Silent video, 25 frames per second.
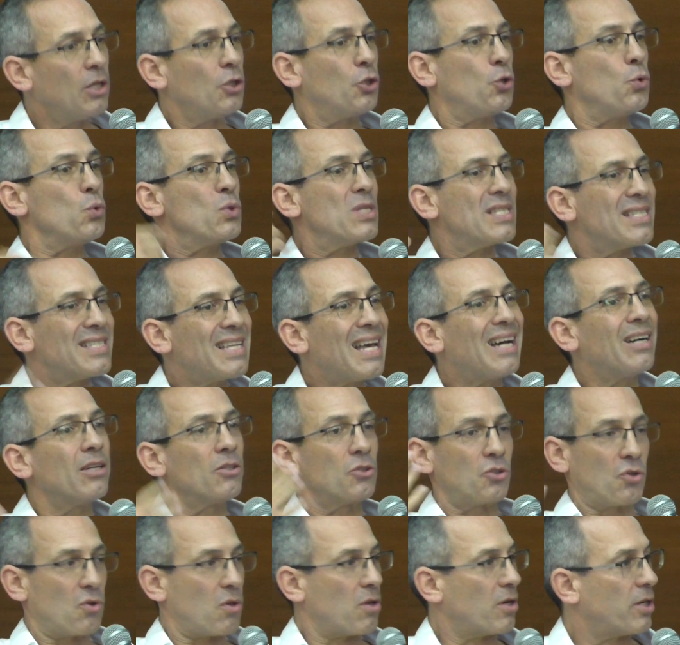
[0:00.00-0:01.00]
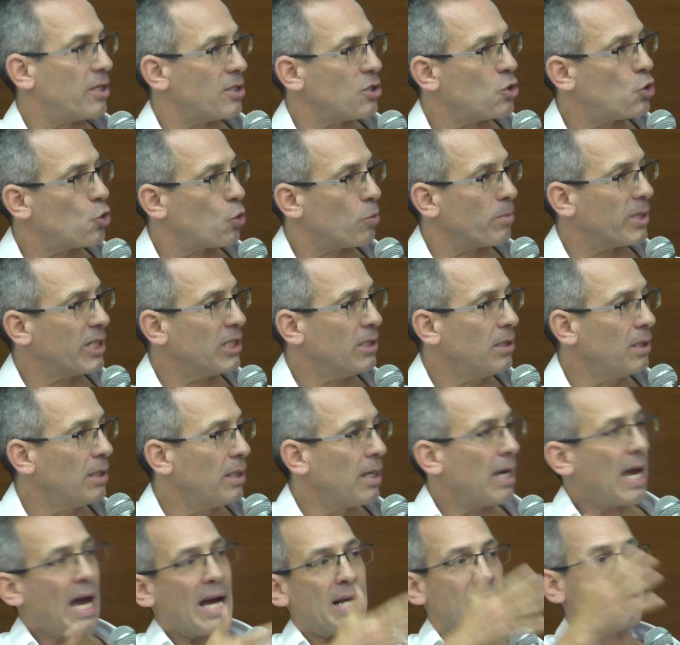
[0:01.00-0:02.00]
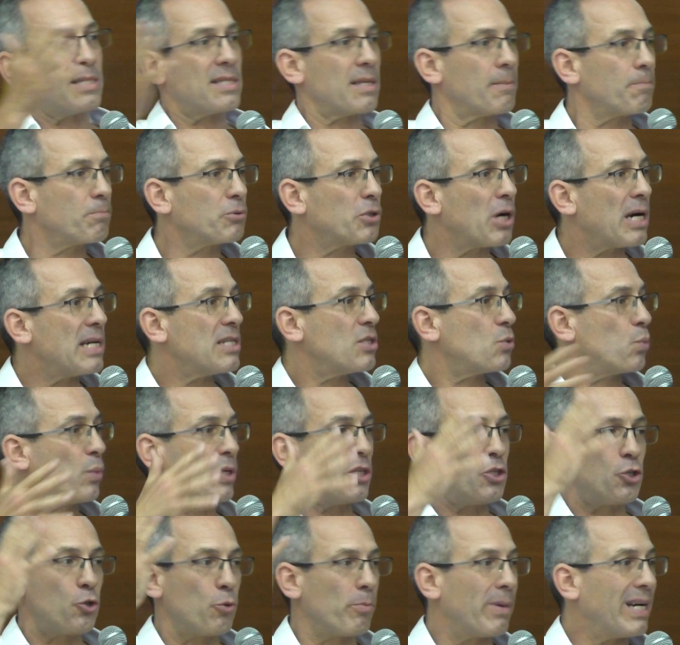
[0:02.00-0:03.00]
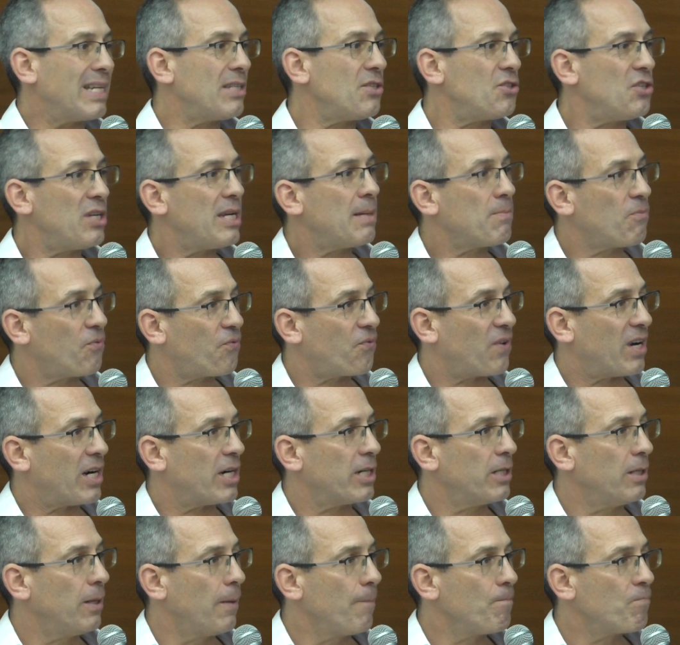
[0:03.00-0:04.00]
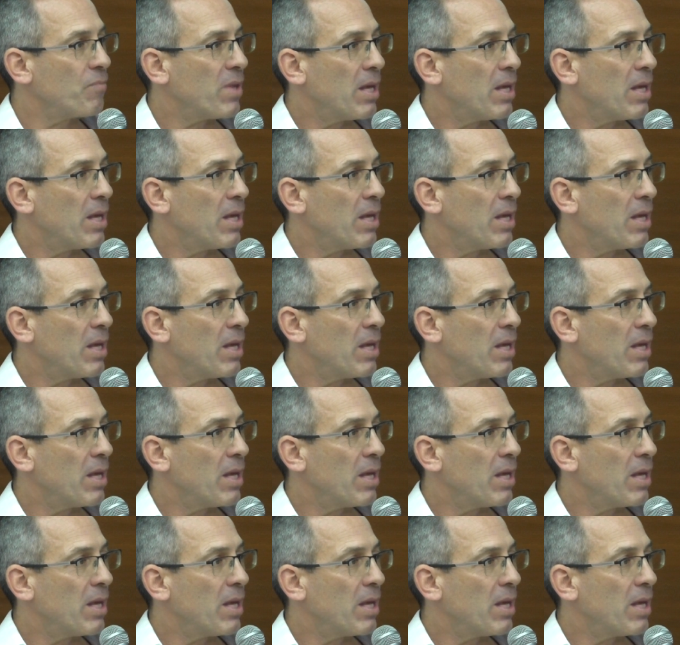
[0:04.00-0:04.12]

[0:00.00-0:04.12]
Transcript: to sell to the consumer at some price which you might deem fair,